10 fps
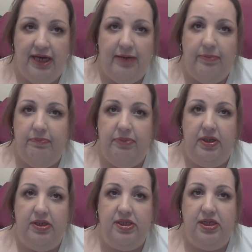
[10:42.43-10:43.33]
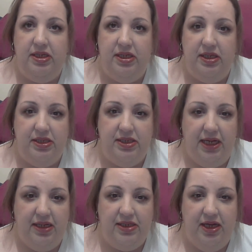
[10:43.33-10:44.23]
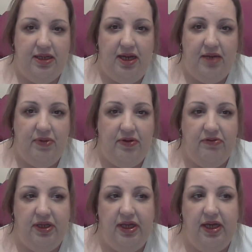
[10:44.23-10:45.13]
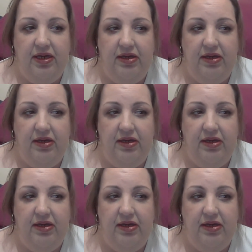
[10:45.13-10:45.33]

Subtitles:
but there's like a certain element of it that you